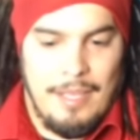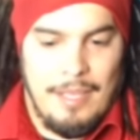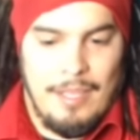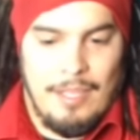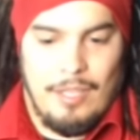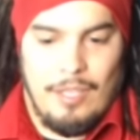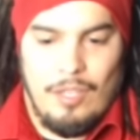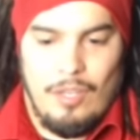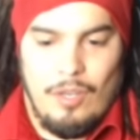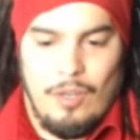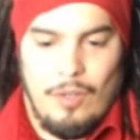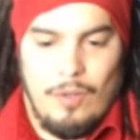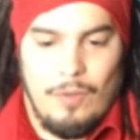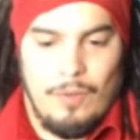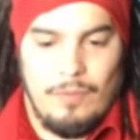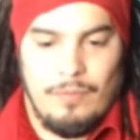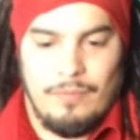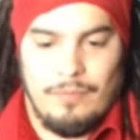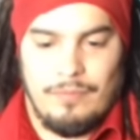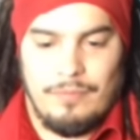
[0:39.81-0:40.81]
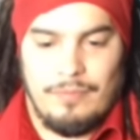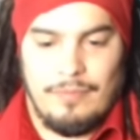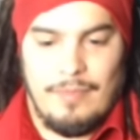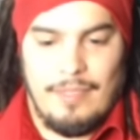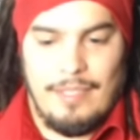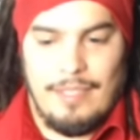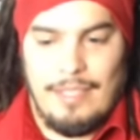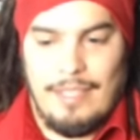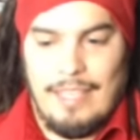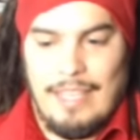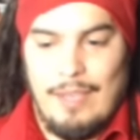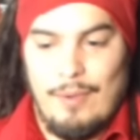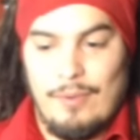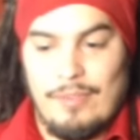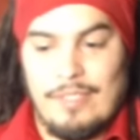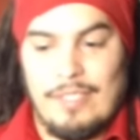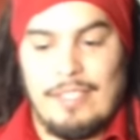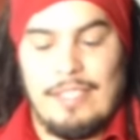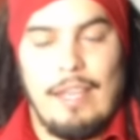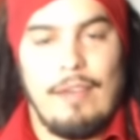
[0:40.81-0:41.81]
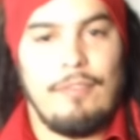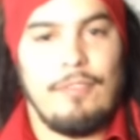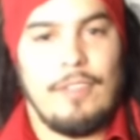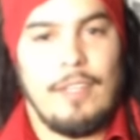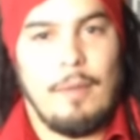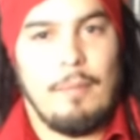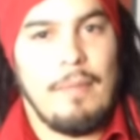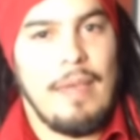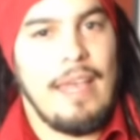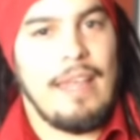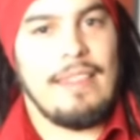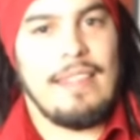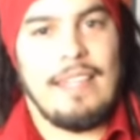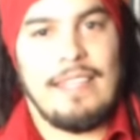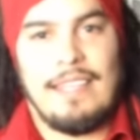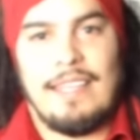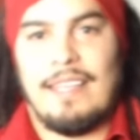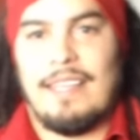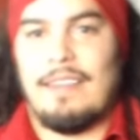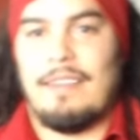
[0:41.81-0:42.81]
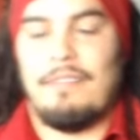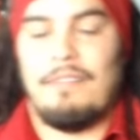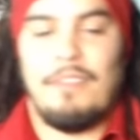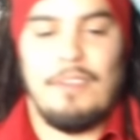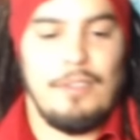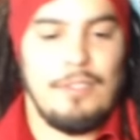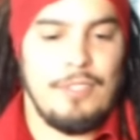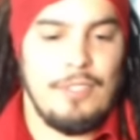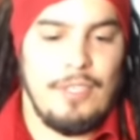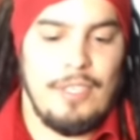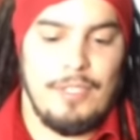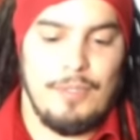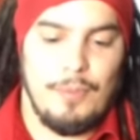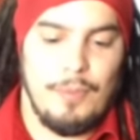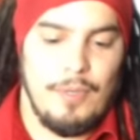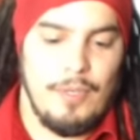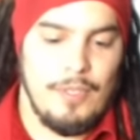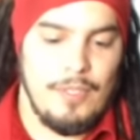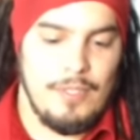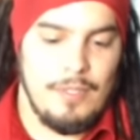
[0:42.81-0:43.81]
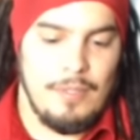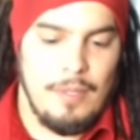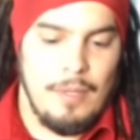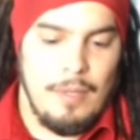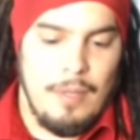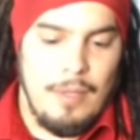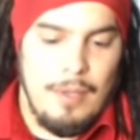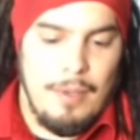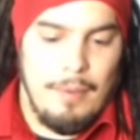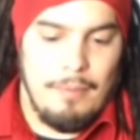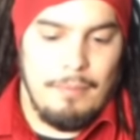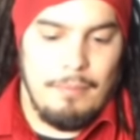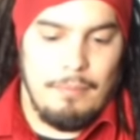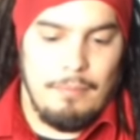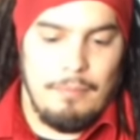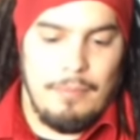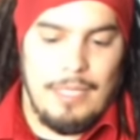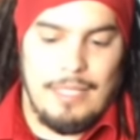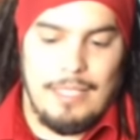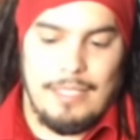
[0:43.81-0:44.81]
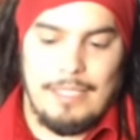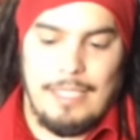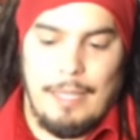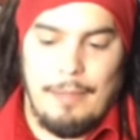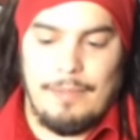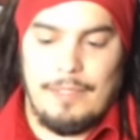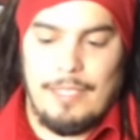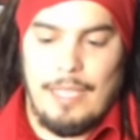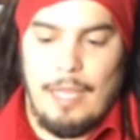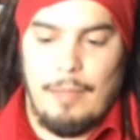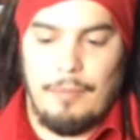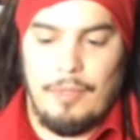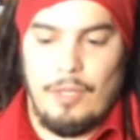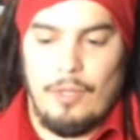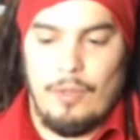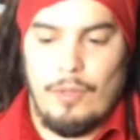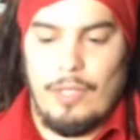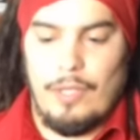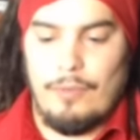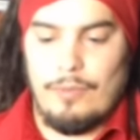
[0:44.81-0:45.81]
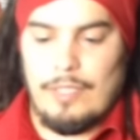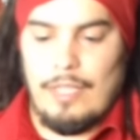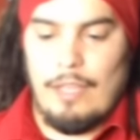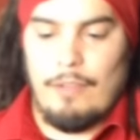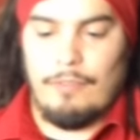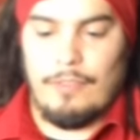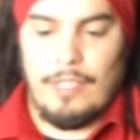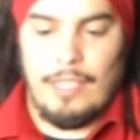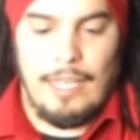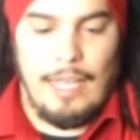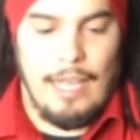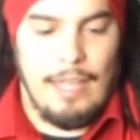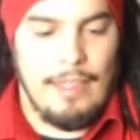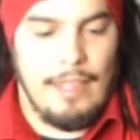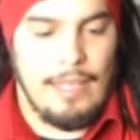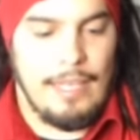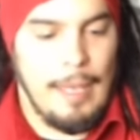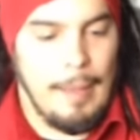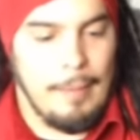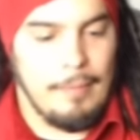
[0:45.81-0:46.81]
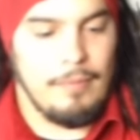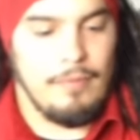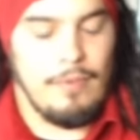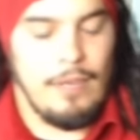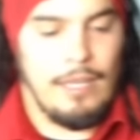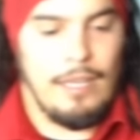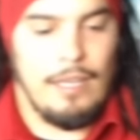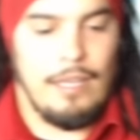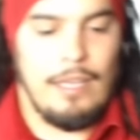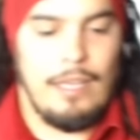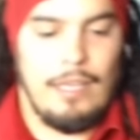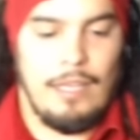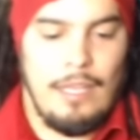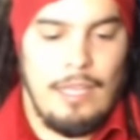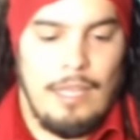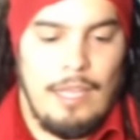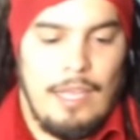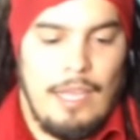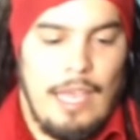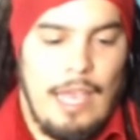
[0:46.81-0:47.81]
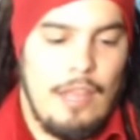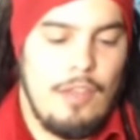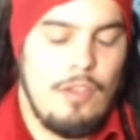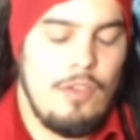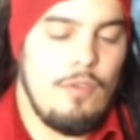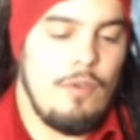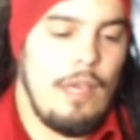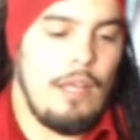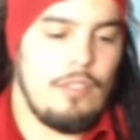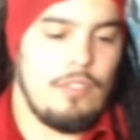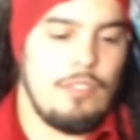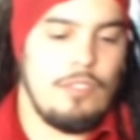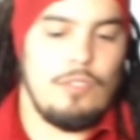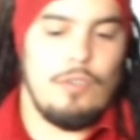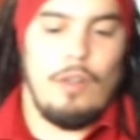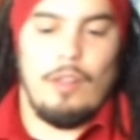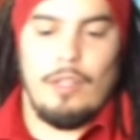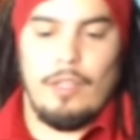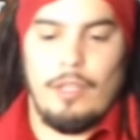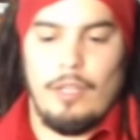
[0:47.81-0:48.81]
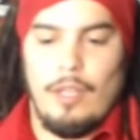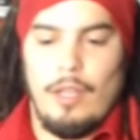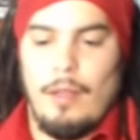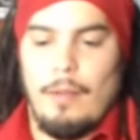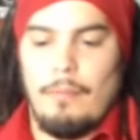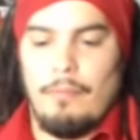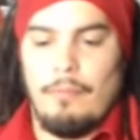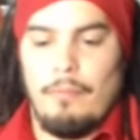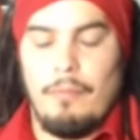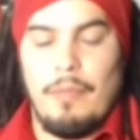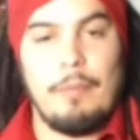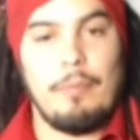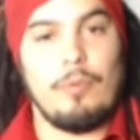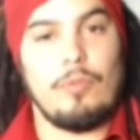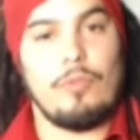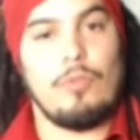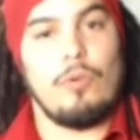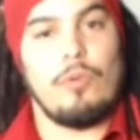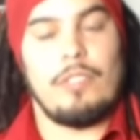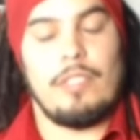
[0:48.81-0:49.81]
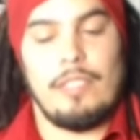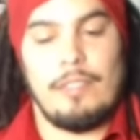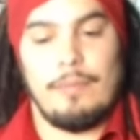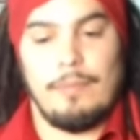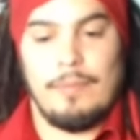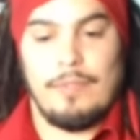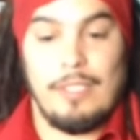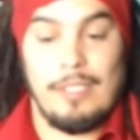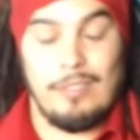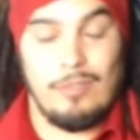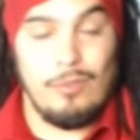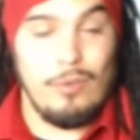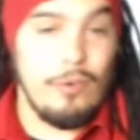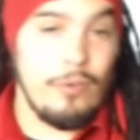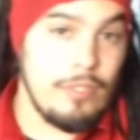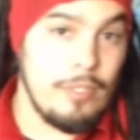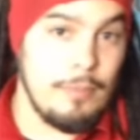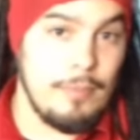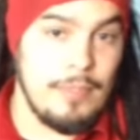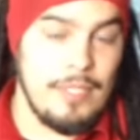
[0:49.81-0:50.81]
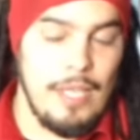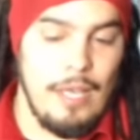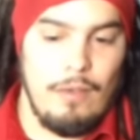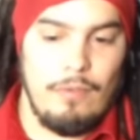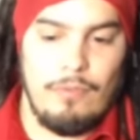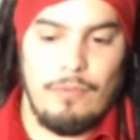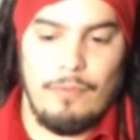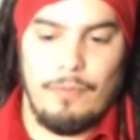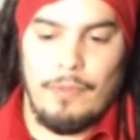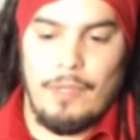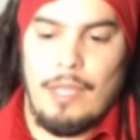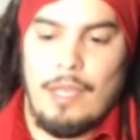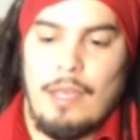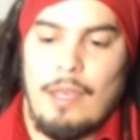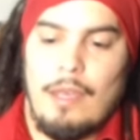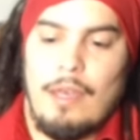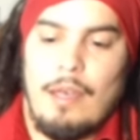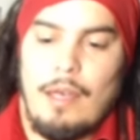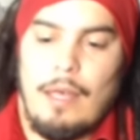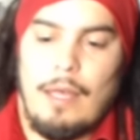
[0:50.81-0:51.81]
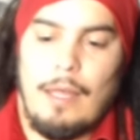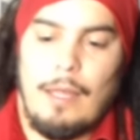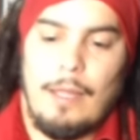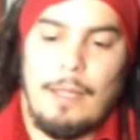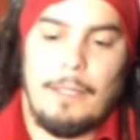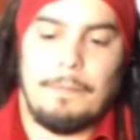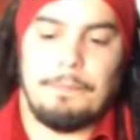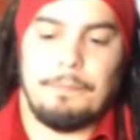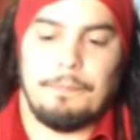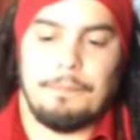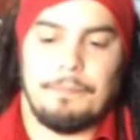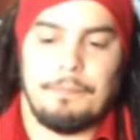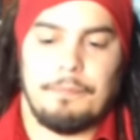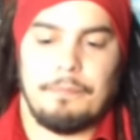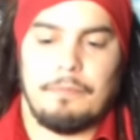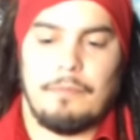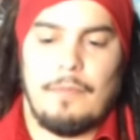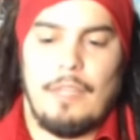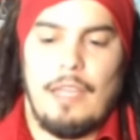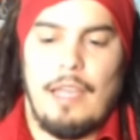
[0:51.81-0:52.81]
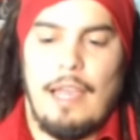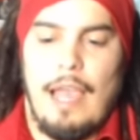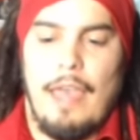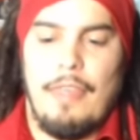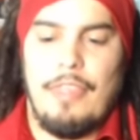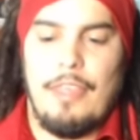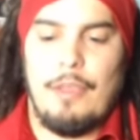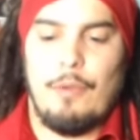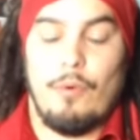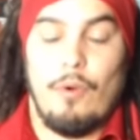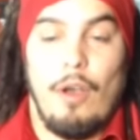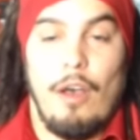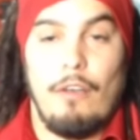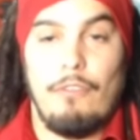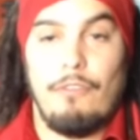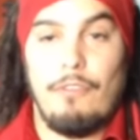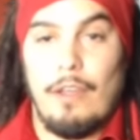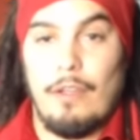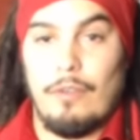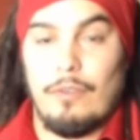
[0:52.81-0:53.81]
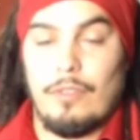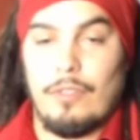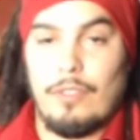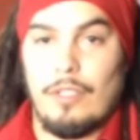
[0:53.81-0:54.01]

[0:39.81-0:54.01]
you know, he was a, definitely a man that didn't filter his words. But at the same time, you know, he was definitely a guy that captivated and, and knew how to draw on uh, people towards his, towards himself. Um, I think we're all found